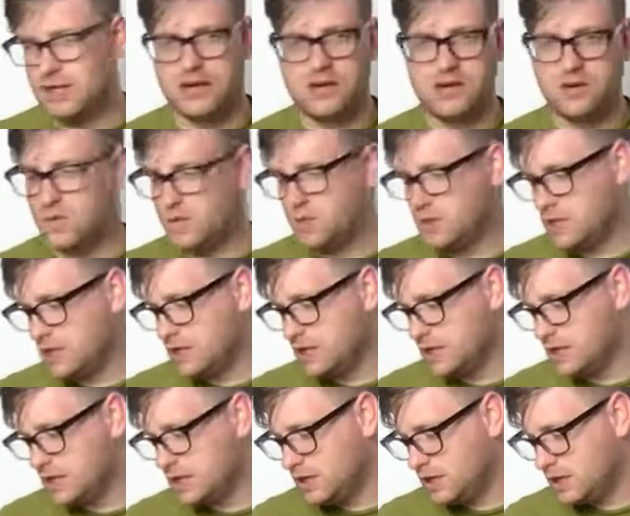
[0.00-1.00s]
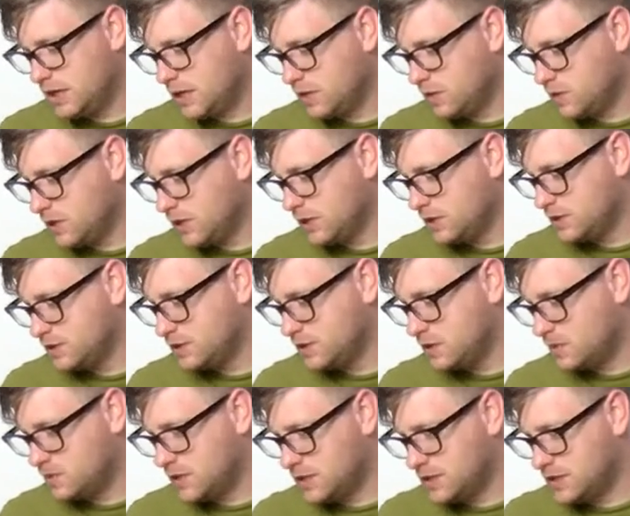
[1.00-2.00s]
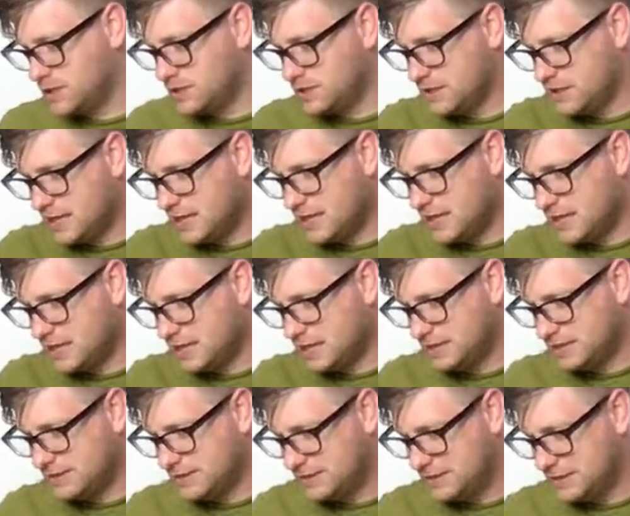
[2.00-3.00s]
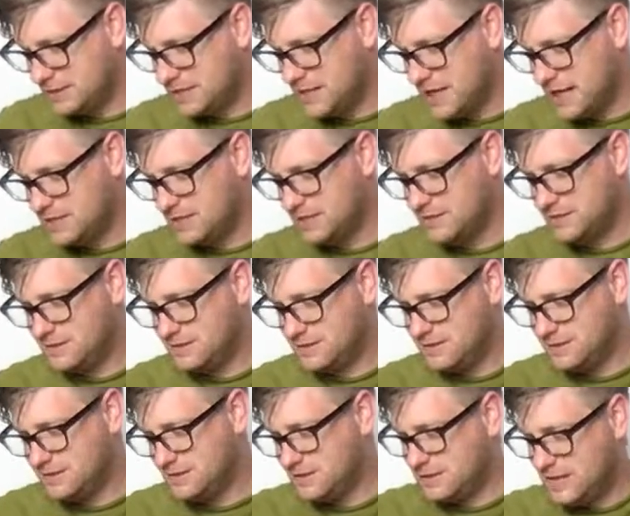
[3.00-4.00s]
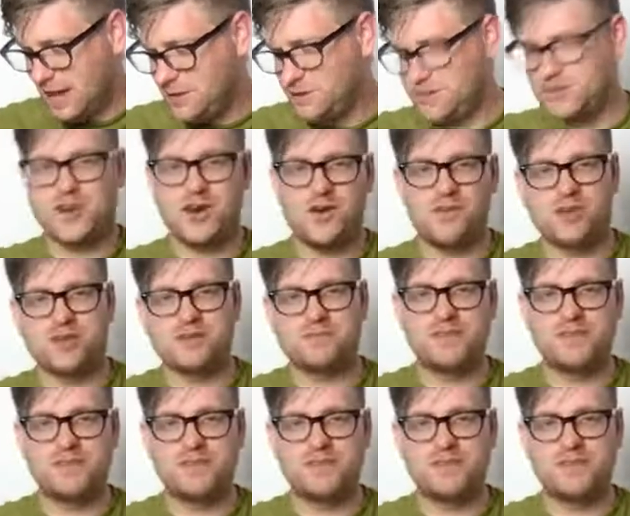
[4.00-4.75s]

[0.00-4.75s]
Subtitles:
Oh, how do I stop this? He said. Now you just got to watch